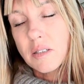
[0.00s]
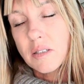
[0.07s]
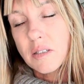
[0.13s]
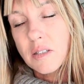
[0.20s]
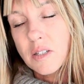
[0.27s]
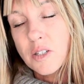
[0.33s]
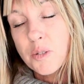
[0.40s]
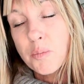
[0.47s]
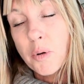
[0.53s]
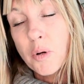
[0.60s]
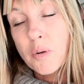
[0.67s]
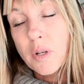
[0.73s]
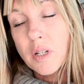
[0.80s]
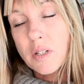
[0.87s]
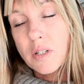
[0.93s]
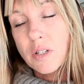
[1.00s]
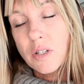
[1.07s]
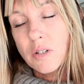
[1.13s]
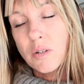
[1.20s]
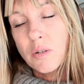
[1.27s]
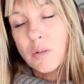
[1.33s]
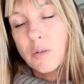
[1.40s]
spoken
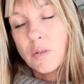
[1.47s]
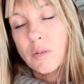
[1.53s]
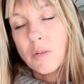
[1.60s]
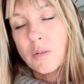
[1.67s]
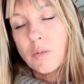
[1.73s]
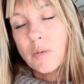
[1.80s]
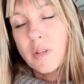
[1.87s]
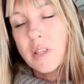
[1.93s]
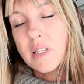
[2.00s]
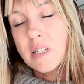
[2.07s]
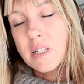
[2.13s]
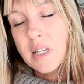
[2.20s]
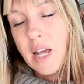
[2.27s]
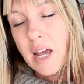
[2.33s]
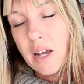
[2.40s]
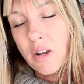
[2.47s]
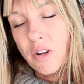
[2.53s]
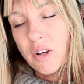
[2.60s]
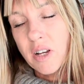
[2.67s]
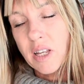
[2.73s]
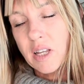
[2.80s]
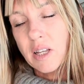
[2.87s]
to with
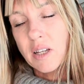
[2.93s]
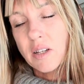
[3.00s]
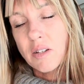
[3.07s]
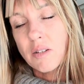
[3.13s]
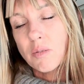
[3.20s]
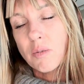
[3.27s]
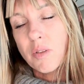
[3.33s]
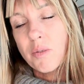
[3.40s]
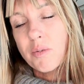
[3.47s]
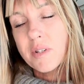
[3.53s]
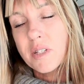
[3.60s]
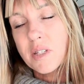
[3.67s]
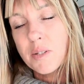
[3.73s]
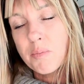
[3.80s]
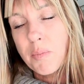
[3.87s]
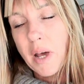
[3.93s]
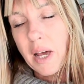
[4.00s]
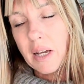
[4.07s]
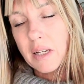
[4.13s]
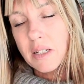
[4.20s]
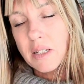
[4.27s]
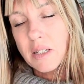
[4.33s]
integrity, with
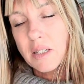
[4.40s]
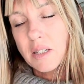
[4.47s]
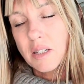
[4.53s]
respect,